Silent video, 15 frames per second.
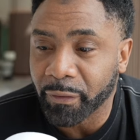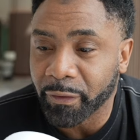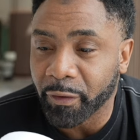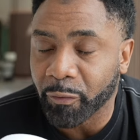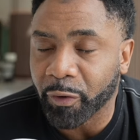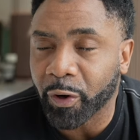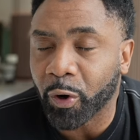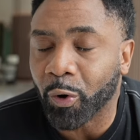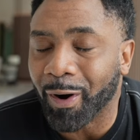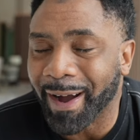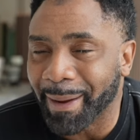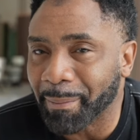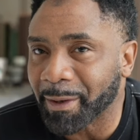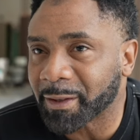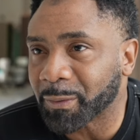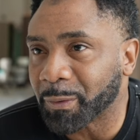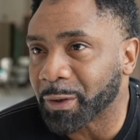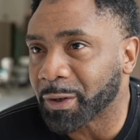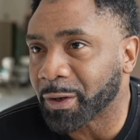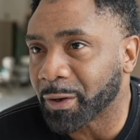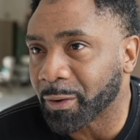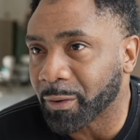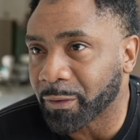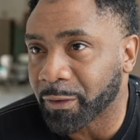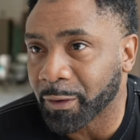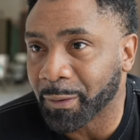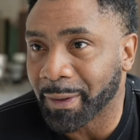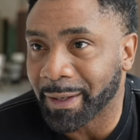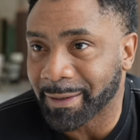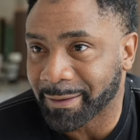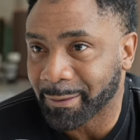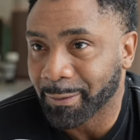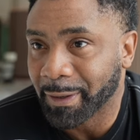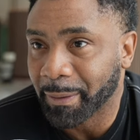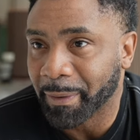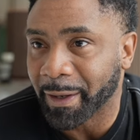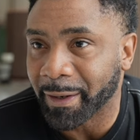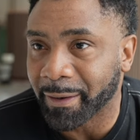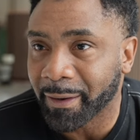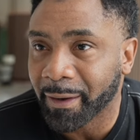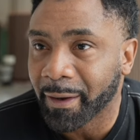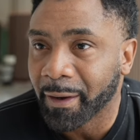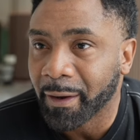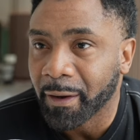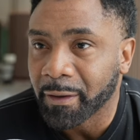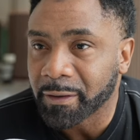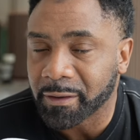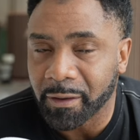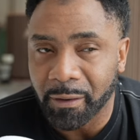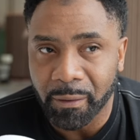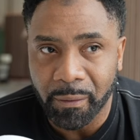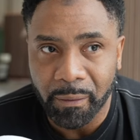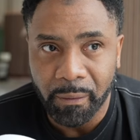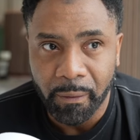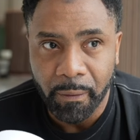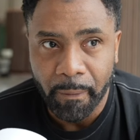the requirements, what you can go do is still limited. So